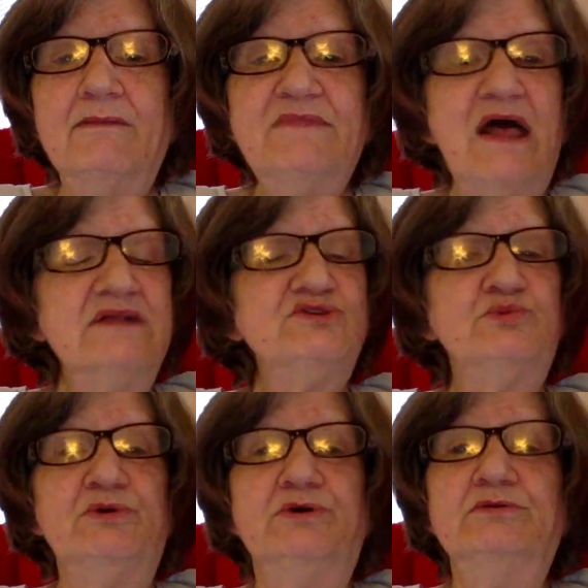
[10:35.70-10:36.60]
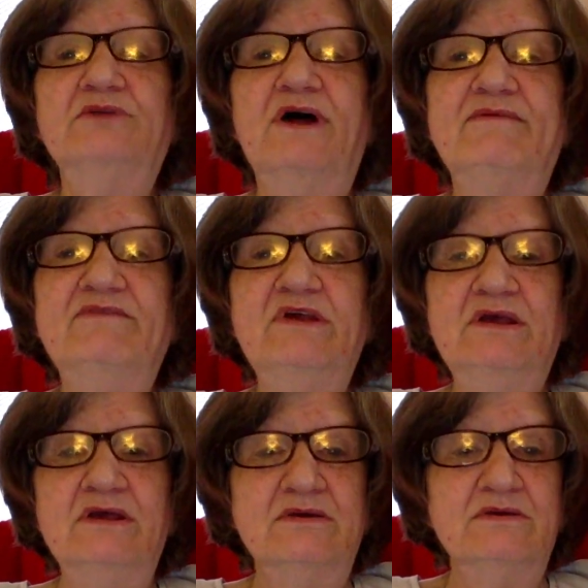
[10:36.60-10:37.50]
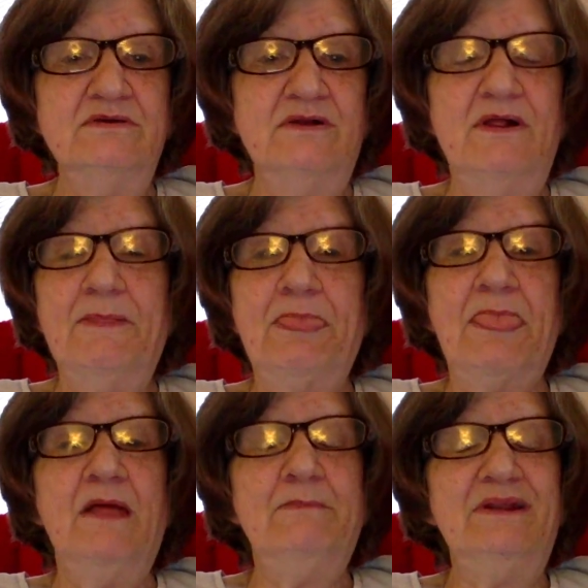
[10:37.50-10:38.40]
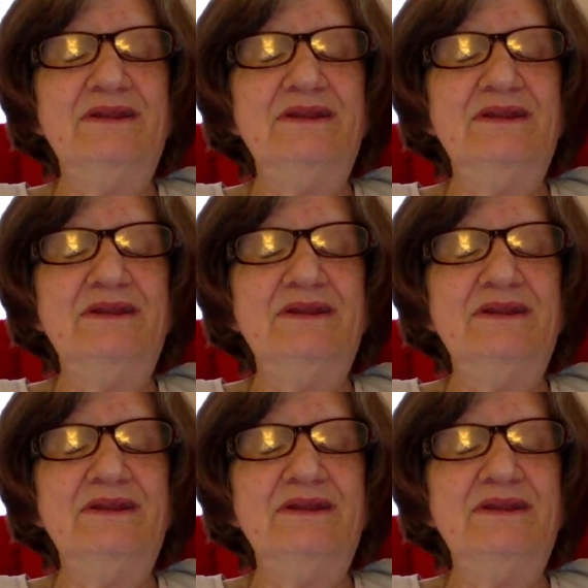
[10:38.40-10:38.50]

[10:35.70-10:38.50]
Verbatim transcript: That's real loving, but